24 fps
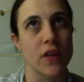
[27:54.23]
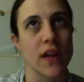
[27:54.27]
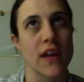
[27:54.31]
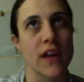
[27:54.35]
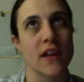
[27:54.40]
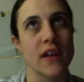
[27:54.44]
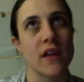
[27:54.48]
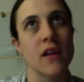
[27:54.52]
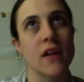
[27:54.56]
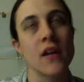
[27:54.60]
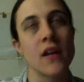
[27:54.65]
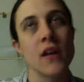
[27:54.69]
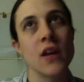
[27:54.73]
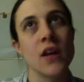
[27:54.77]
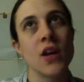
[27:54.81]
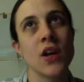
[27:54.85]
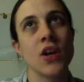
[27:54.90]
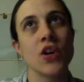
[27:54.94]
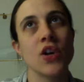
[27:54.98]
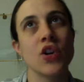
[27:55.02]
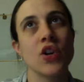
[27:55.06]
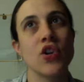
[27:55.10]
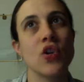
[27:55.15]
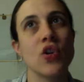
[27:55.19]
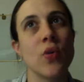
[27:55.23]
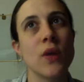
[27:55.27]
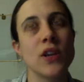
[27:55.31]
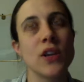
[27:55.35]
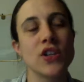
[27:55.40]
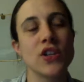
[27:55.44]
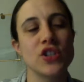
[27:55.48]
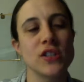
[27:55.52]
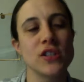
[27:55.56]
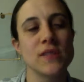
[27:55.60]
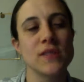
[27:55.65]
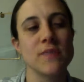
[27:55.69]
Like, you don't want
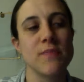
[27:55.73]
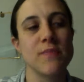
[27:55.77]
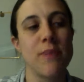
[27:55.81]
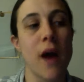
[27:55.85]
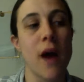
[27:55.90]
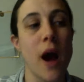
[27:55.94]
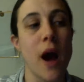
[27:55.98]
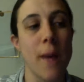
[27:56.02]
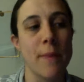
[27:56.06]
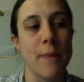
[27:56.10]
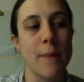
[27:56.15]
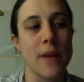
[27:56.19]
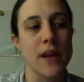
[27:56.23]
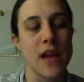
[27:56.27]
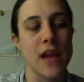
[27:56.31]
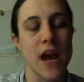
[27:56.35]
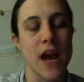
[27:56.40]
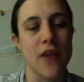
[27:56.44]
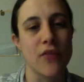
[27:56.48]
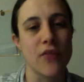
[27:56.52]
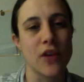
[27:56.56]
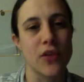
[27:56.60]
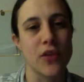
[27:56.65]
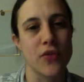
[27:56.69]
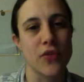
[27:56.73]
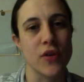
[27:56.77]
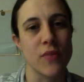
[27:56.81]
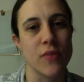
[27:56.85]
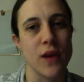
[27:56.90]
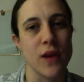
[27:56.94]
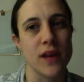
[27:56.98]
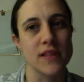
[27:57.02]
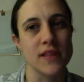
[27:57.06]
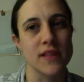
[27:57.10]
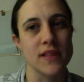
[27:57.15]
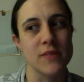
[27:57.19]
to just pop in every 3
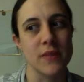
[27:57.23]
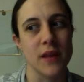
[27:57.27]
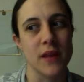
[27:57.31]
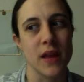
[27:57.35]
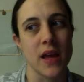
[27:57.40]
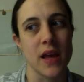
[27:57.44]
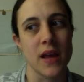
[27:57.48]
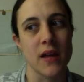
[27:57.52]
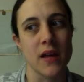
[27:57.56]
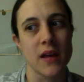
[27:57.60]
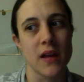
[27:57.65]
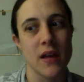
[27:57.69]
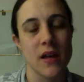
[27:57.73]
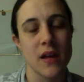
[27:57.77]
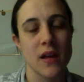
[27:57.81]
months and be like,